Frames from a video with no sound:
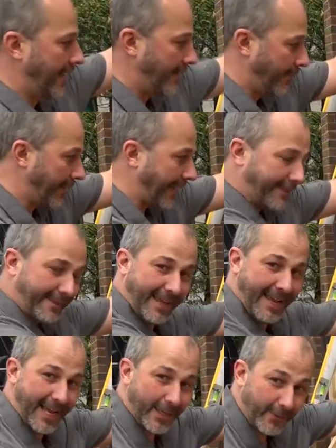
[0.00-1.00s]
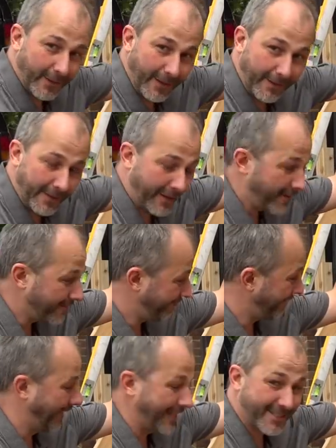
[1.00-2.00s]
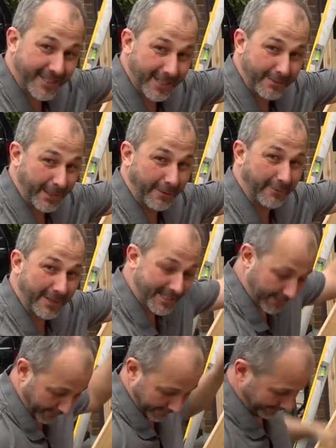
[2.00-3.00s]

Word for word: When I get the handrail on there, it's gonna be invincible.